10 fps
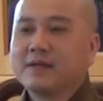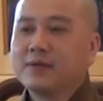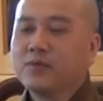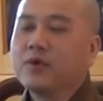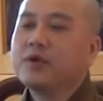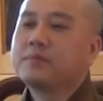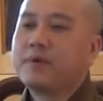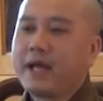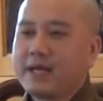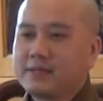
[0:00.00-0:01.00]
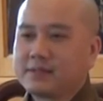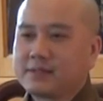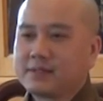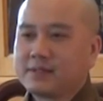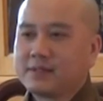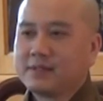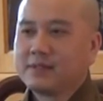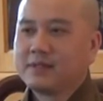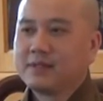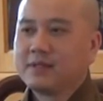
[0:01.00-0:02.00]
The willow branch
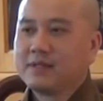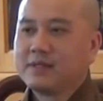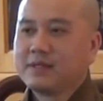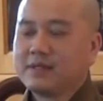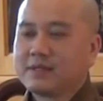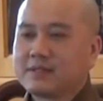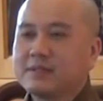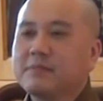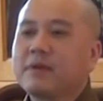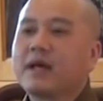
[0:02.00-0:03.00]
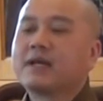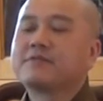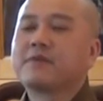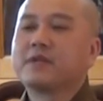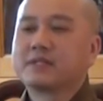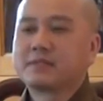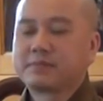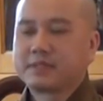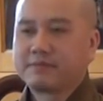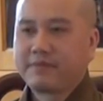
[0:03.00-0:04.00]
symbolizes for
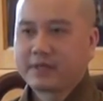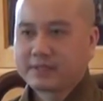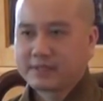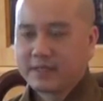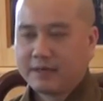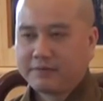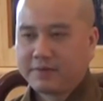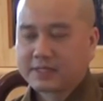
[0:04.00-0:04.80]
the